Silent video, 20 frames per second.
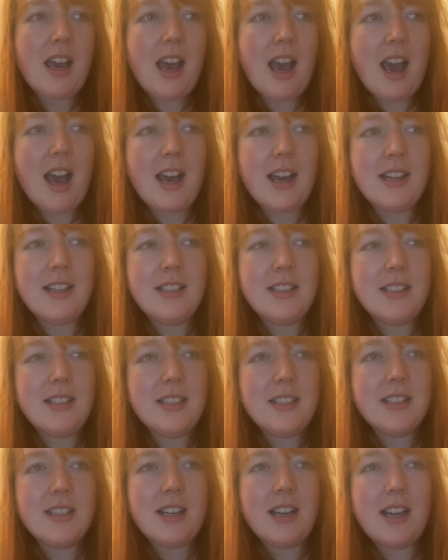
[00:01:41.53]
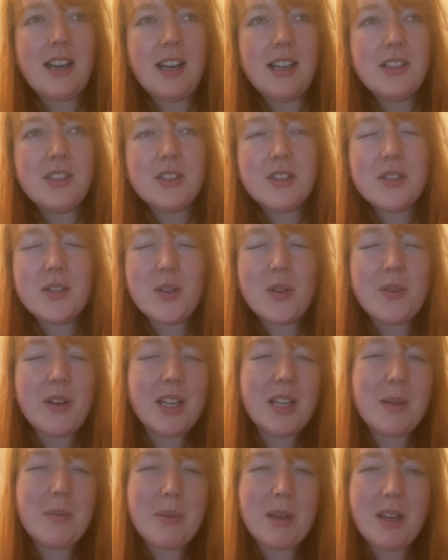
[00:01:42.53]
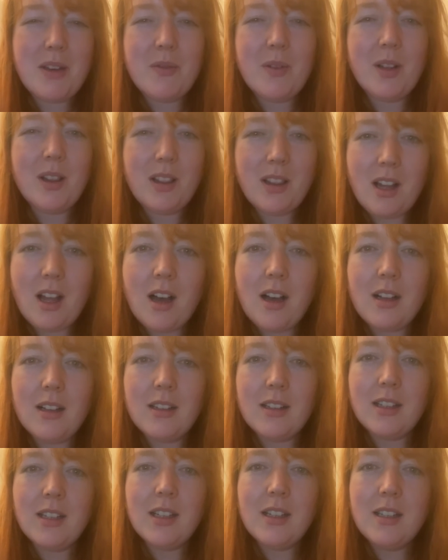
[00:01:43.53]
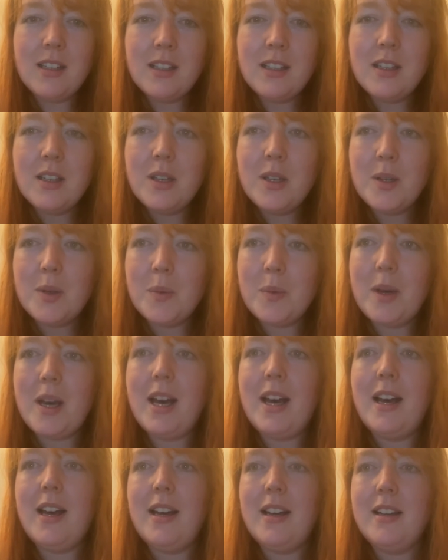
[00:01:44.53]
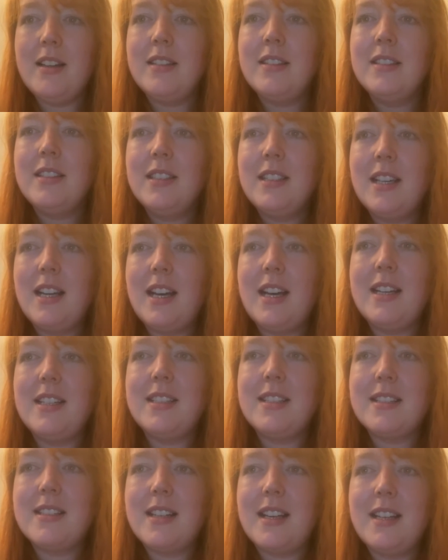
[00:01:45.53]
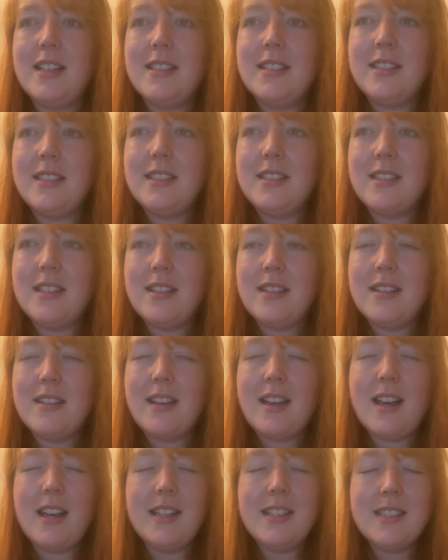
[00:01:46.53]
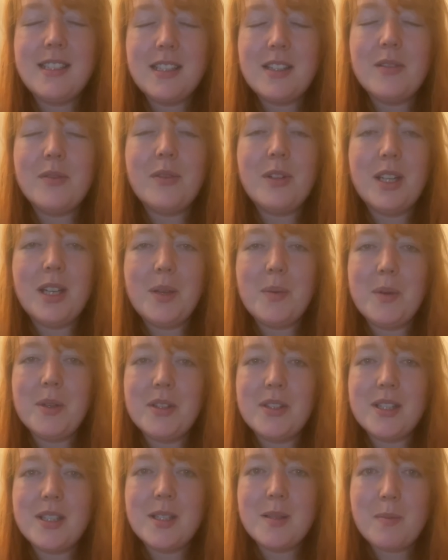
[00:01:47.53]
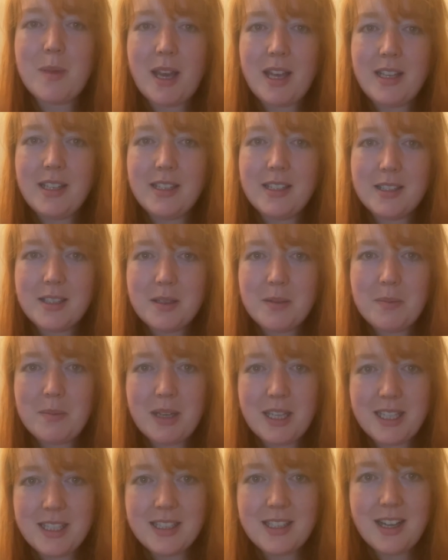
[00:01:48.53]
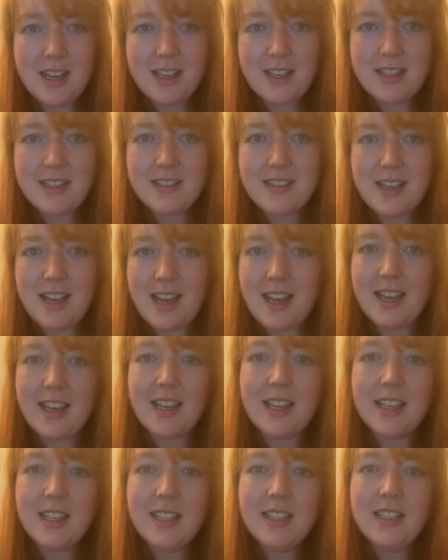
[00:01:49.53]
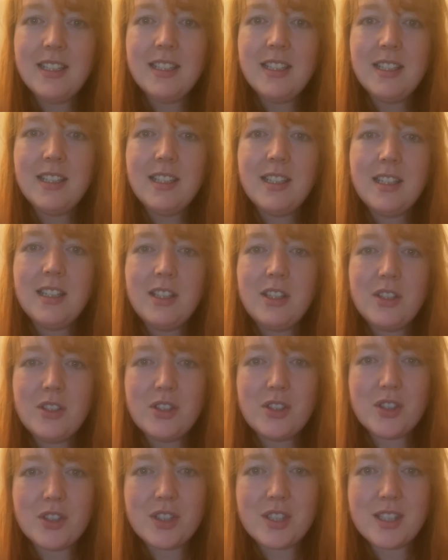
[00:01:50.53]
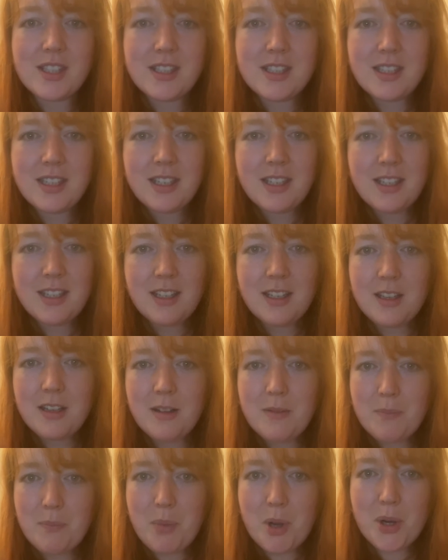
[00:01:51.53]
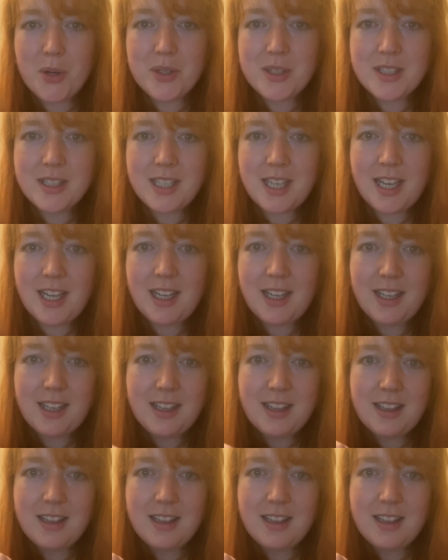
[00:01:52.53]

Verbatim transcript: and I just sort of had a bit of a lull where I decided that I didn't really want to spend my entire day just posting